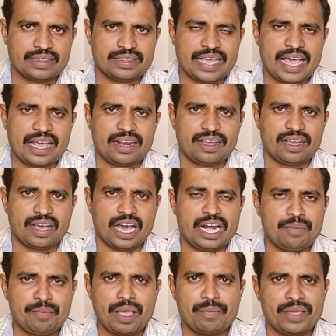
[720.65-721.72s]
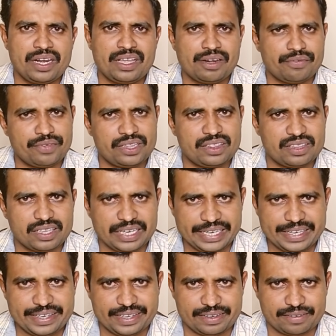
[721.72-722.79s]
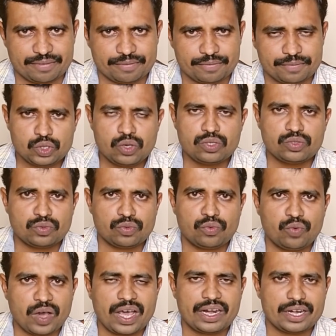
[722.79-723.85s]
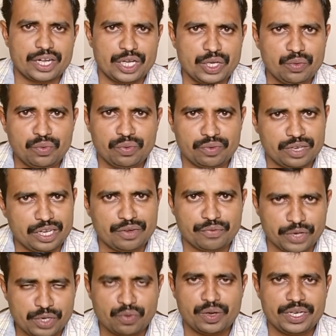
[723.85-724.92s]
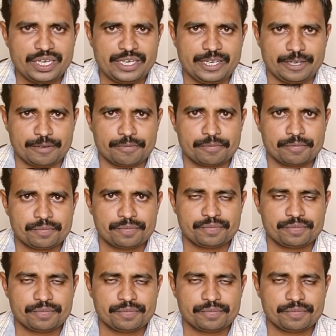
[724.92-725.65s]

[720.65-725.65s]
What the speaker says: they are unfamiliar with editing. Those who are new in video editing,